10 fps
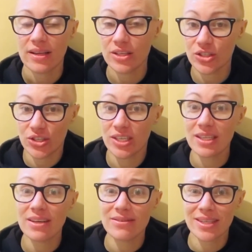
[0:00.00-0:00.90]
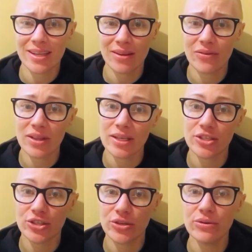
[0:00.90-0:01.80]
she lives in the
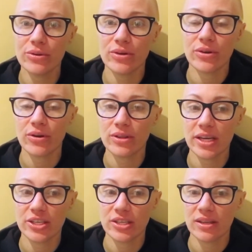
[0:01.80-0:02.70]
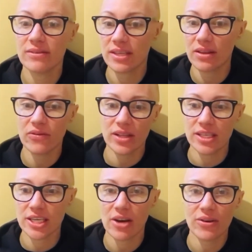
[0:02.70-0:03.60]
village too, you know, like she lives in the
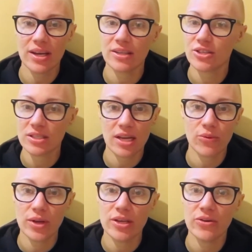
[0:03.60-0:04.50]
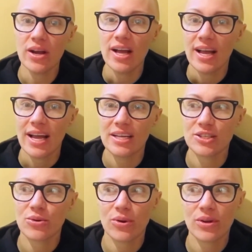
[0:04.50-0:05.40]
village area just like we do. And
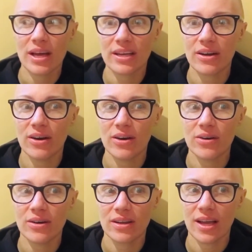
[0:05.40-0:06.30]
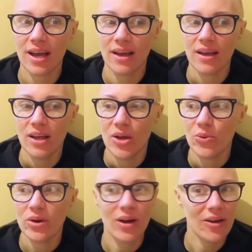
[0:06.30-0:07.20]
so we were like, oh yeah,
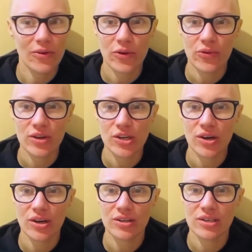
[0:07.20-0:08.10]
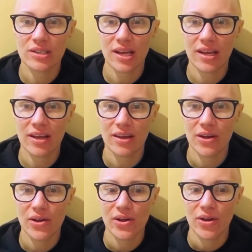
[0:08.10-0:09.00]
we don't have a refrigerator. And she's like,
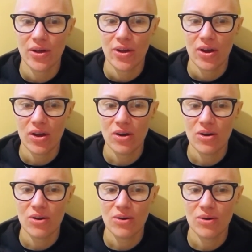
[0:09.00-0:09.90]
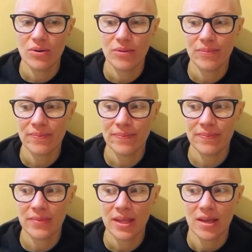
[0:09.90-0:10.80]
oh,
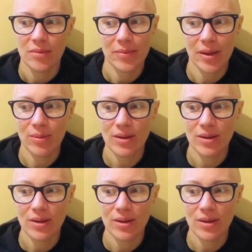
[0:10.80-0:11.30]
mm, maybe